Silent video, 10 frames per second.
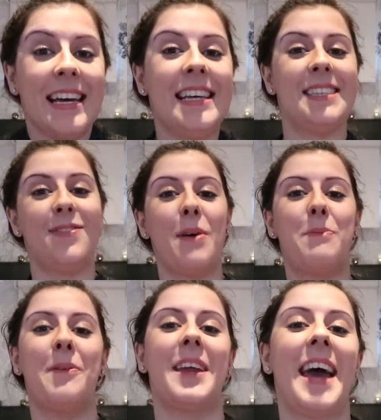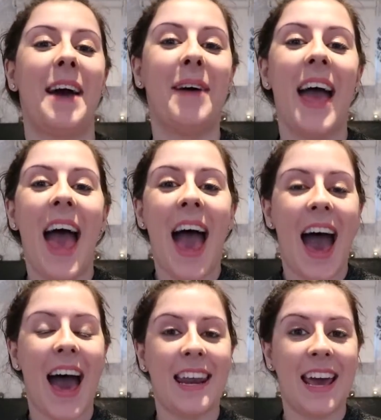It's February now,
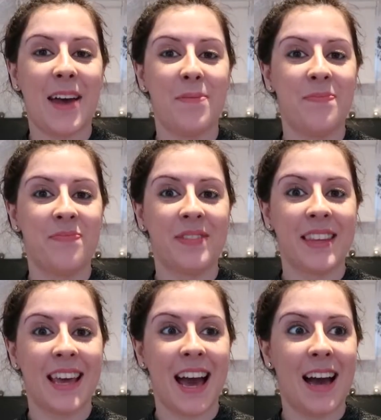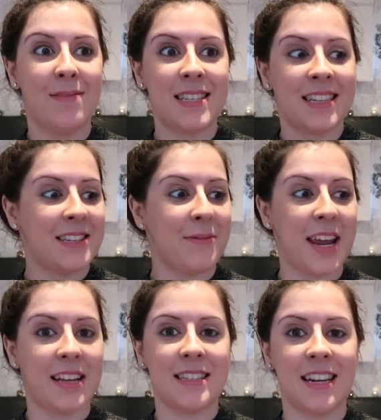and I'm still doing
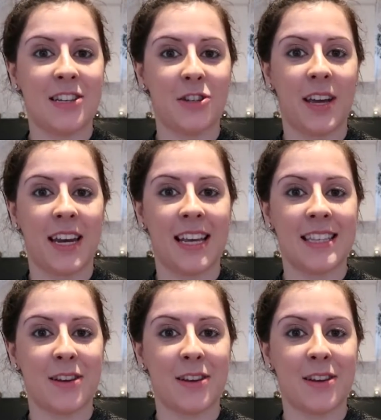it and still enjoying it.